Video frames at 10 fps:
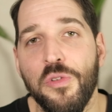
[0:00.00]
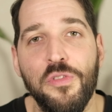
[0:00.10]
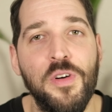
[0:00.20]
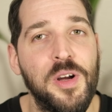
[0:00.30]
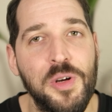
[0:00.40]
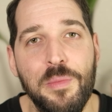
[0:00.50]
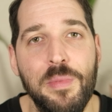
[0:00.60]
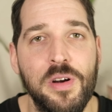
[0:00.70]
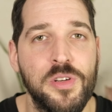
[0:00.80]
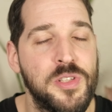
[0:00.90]
fun
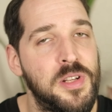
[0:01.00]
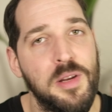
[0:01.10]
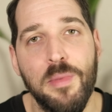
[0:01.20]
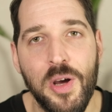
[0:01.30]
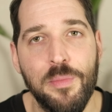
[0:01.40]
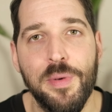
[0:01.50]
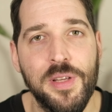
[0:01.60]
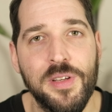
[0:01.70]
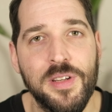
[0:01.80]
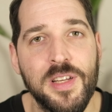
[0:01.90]
comparison in my
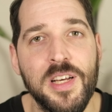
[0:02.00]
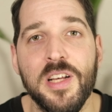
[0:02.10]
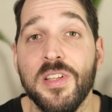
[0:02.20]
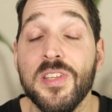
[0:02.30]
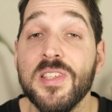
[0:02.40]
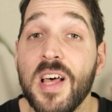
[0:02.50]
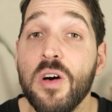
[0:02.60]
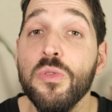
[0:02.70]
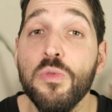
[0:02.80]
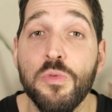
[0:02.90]
opinion. The
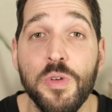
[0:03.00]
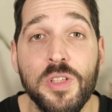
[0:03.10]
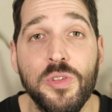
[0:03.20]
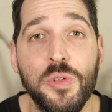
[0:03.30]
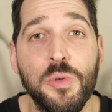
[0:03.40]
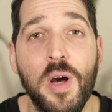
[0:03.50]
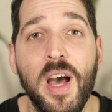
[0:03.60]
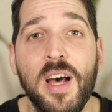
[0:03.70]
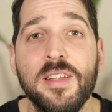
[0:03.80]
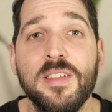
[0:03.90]
sound of V2
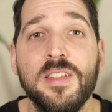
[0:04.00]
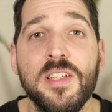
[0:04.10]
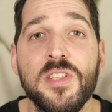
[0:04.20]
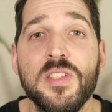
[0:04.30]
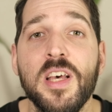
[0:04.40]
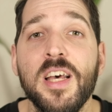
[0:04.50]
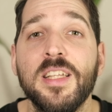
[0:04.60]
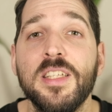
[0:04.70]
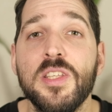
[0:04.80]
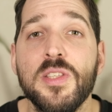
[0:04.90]
had this
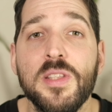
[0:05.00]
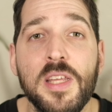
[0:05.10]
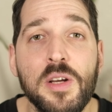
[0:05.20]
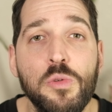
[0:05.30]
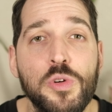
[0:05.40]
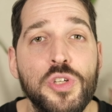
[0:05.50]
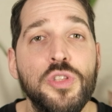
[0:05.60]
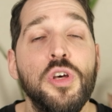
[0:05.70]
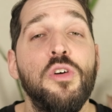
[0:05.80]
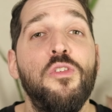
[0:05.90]
distinguished,
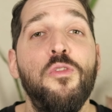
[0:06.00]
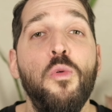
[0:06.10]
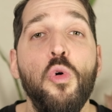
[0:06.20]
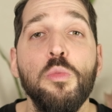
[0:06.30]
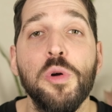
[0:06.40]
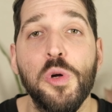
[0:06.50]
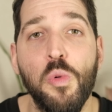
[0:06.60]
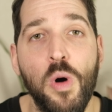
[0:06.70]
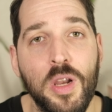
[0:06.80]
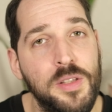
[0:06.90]
warmer
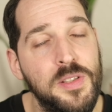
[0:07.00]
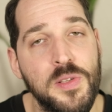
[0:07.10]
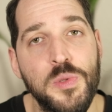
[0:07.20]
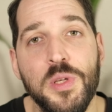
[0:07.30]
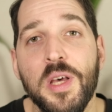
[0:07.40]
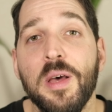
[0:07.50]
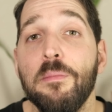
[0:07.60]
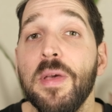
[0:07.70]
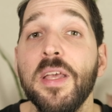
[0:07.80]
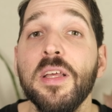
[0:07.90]
qualities,
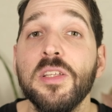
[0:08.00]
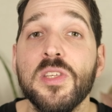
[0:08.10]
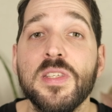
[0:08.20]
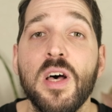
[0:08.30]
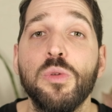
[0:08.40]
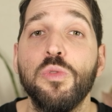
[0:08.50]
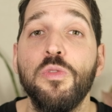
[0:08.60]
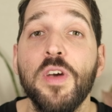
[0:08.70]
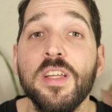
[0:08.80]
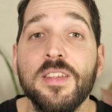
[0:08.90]
making the sound
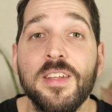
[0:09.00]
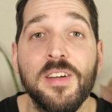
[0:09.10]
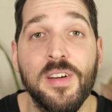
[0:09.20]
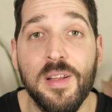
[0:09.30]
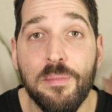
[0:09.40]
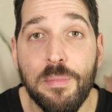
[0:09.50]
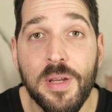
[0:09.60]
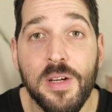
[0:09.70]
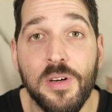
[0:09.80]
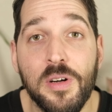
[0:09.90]
weightier and
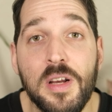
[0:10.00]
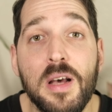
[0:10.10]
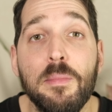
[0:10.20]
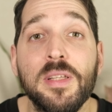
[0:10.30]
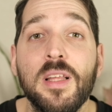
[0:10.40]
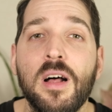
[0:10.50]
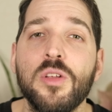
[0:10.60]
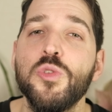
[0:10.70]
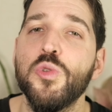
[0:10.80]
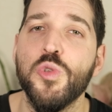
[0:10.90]
bigger, but
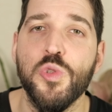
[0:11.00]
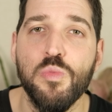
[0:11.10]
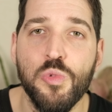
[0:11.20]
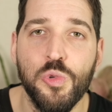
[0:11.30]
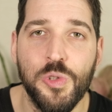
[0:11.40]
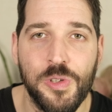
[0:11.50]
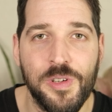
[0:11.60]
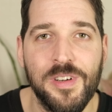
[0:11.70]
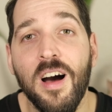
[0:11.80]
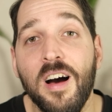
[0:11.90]
also smoother.
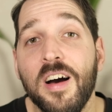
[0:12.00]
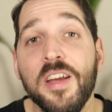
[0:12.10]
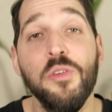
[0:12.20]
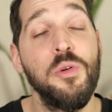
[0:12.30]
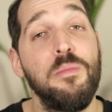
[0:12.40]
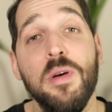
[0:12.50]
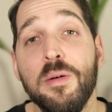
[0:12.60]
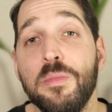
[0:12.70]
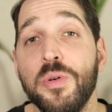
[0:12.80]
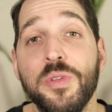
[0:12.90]
I
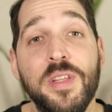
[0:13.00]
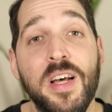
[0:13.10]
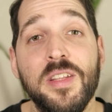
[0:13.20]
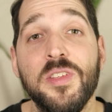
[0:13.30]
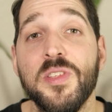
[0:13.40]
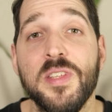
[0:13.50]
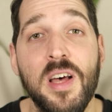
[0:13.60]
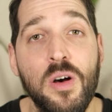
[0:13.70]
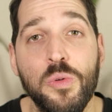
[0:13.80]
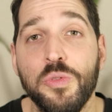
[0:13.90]
remember that
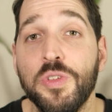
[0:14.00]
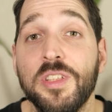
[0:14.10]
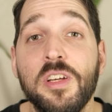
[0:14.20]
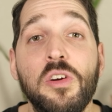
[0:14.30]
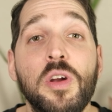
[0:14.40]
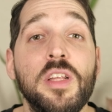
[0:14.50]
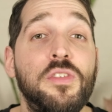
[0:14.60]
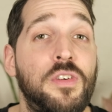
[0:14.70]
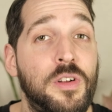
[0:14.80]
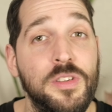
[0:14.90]
sound with great
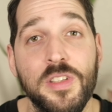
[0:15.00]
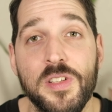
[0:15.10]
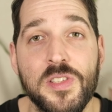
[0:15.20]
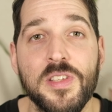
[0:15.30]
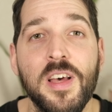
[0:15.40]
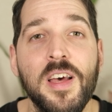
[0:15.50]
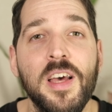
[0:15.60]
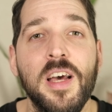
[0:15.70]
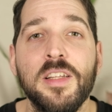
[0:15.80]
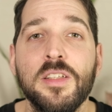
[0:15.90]
fondness,
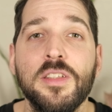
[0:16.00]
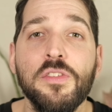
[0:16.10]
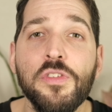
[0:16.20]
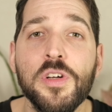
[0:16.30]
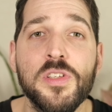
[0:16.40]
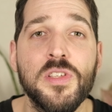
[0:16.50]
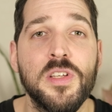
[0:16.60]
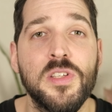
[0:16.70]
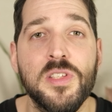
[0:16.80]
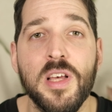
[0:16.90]
and a difference
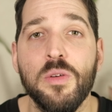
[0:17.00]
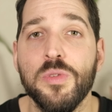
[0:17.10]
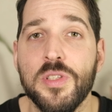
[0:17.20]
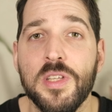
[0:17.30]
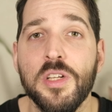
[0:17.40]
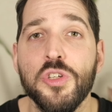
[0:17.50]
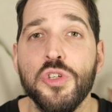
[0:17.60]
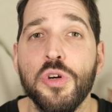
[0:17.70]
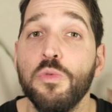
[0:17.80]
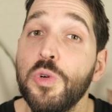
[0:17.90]
in sound
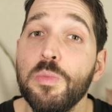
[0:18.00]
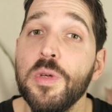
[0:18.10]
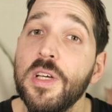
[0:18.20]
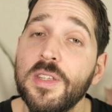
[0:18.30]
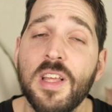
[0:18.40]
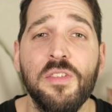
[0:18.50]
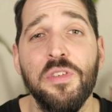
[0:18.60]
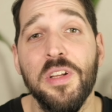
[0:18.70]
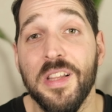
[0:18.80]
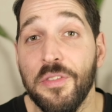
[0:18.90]
signature would be a
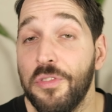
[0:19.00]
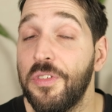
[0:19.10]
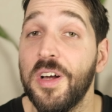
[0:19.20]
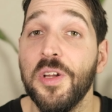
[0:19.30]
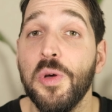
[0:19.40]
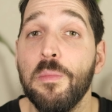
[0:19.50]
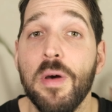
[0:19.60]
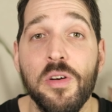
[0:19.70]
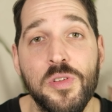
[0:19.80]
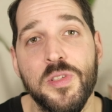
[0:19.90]
definitely fun
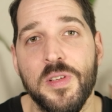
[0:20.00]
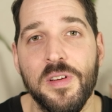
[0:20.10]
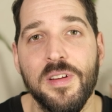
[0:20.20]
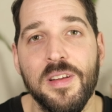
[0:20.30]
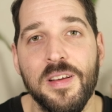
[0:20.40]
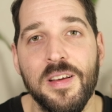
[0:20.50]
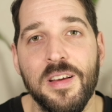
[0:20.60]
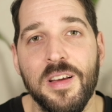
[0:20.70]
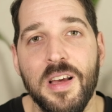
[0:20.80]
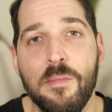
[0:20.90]
comparison.
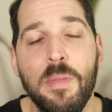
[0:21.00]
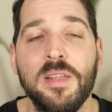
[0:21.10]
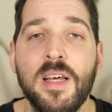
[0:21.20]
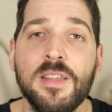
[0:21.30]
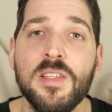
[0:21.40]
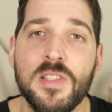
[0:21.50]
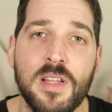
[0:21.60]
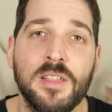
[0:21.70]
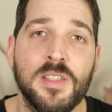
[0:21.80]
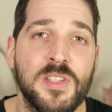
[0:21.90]
But that is
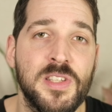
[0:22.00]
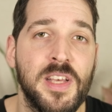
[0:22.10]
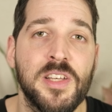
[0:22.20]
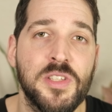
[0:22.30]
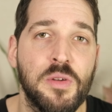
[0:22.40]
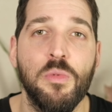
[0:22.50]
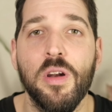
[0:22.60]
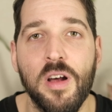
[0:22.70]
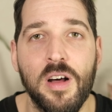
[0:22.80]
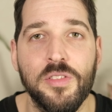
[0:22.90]
not the
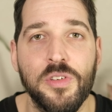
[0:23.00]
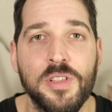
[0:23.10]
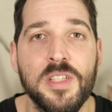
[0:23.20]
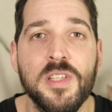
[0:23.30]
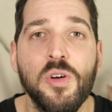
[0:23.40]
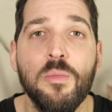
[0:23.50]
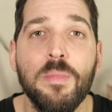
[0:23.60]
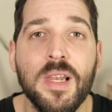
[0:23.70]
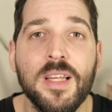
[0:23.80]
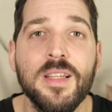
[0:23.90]
CXN100, it's a
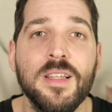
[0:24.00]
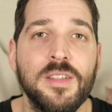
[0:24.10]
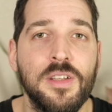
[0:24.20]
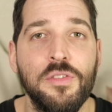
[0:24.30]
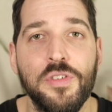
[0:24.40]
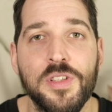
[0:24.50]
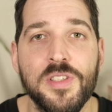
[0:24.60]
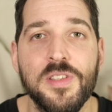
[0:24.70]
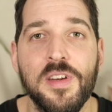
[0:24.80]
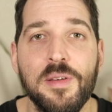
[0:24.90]
completely different
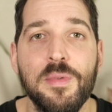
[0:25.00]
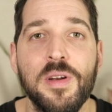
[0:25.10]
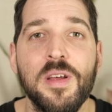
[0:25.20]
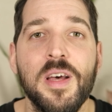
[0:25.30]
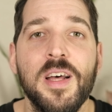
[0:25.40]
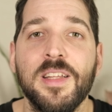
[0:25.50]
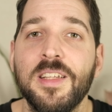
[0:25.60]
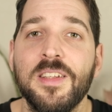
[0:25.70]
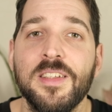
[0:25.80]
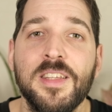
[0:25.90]
streamer that
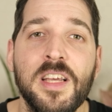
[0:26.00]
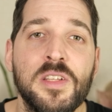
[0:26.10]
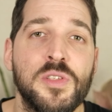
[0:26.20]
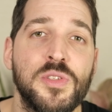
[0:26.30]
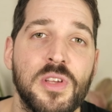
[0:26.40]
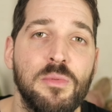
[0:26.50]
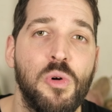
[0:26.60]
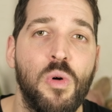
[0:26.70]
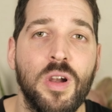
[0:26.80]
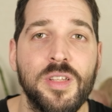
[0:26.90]
retains some
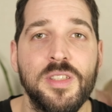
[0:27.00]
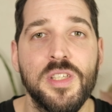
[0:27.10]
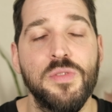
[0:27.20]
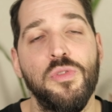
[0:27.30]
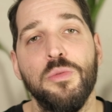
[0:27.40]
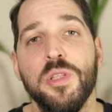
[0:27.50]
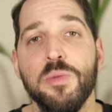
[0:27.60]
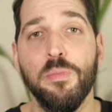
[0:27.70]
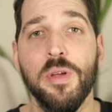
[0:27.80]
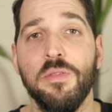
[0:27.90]
qualities from its
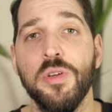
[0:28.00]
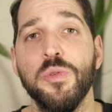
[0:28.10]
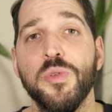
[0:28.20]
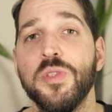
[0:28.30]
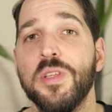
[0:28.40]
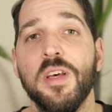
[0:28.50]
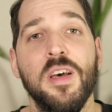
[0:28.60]
previous